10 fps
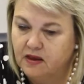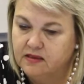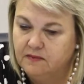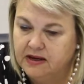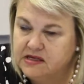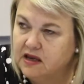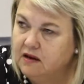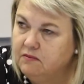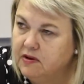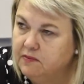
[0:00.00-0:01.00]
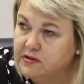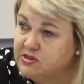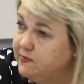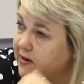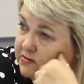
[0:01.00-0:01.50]
matter can be
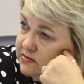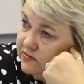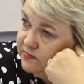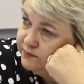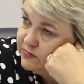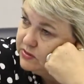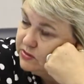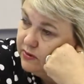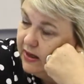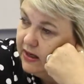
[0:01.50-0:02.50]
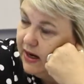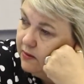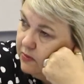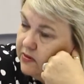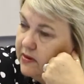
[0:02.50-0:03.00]
postponed to
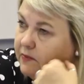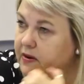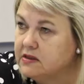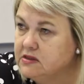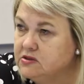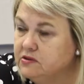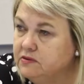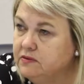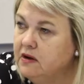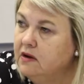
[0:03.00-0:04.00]
enable the parties to